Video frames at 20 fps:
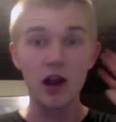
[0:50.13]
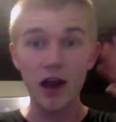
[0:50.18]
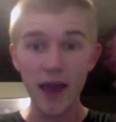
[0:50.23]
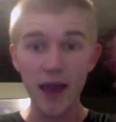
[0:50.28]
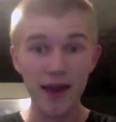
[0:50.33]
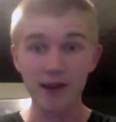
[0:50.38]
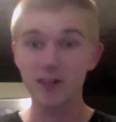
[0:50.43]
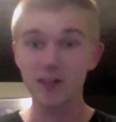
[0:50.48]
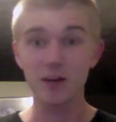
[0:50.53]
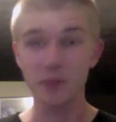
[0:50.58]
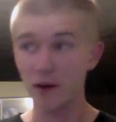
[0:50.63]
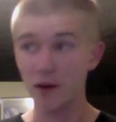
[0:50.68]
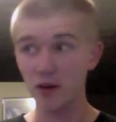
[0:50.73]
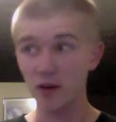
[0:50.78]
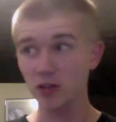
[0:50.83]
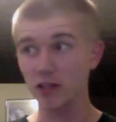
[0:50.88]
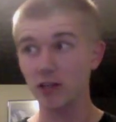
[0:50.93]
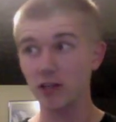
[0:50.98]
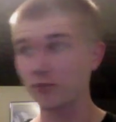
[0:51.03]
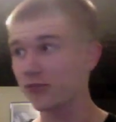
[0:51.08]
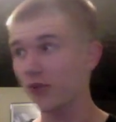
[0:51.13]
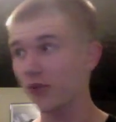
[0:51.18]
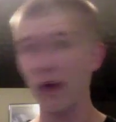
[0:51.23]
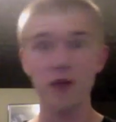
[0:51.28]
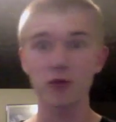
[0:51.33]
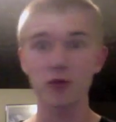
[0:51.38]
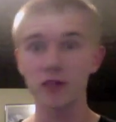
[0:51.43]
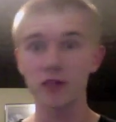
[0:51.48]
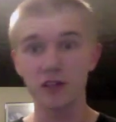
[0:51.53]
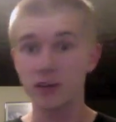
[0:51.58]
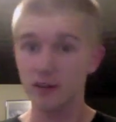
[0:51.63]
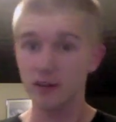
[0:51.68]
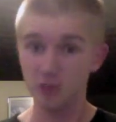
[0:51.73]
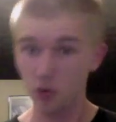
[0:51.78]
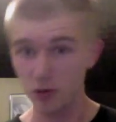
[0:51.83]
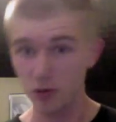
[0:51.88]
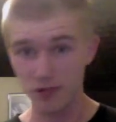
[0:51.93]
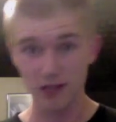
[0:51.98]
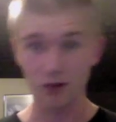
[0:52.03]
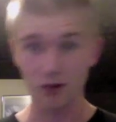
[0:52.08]
Anakin apparently can fly really good even
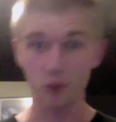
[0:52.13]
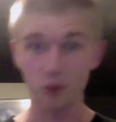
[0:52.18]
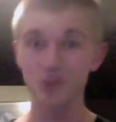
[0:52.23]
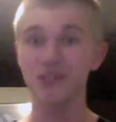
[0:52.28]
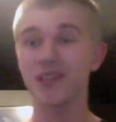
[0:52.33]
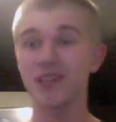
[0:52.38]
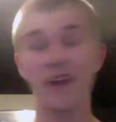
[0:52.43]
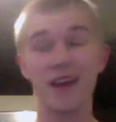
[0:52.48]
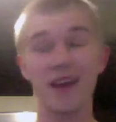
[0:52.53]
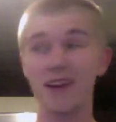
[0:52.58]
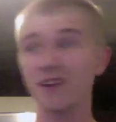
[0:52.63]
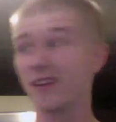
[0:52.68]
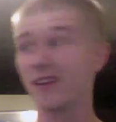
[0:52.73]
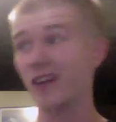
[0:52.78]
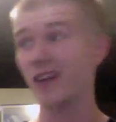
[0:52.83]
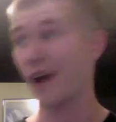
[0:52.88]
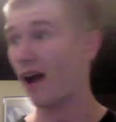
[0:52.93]
though he's like only 10.